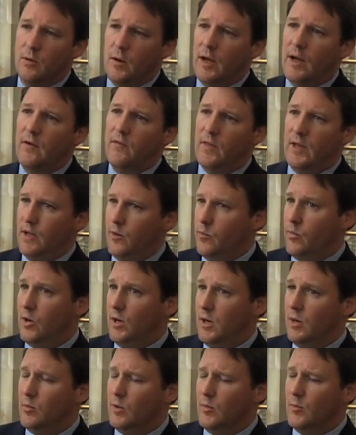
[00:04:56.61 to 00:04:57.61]
who have that
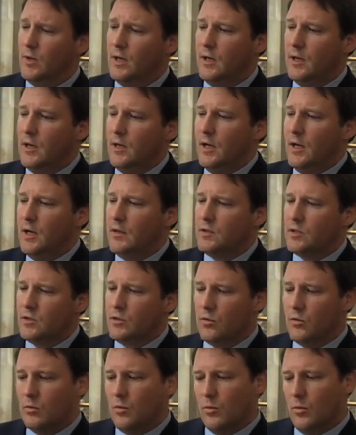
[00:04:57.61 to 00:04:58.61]
problem. And
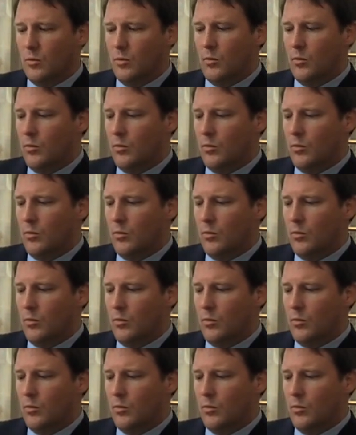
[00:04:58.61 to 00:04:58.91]
so